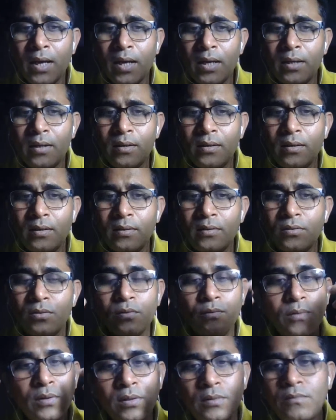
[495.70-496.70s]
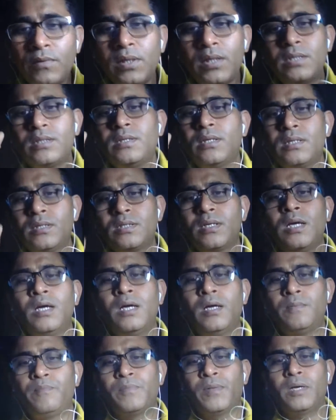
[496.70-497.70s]
And so with various things
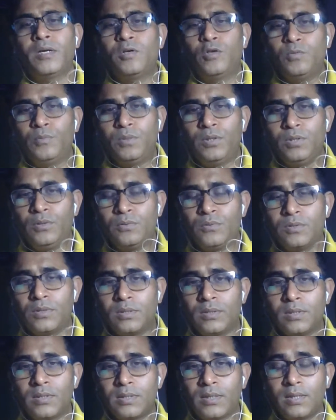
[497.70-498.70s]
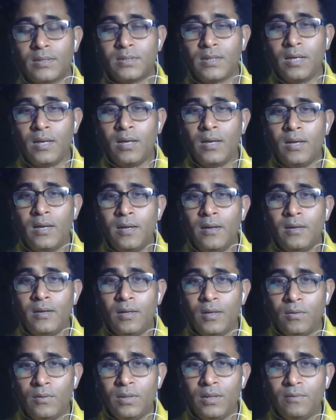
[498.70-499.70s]
are to be used in this case.
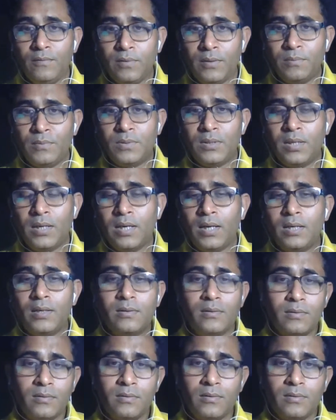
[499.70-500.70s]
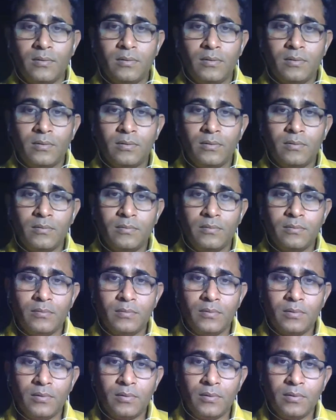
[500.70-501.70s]
Now in website,
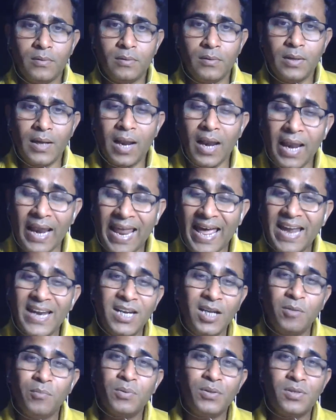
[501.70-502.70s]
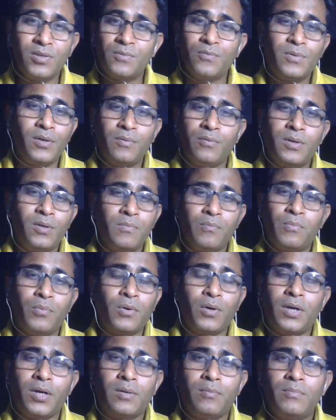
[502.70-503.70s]
a landing page is very
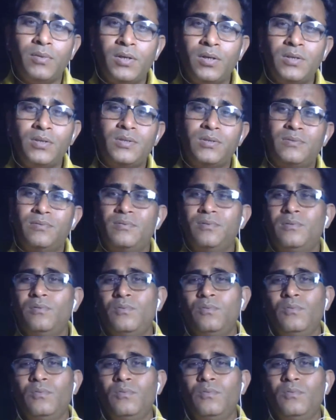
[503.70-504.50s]
important, because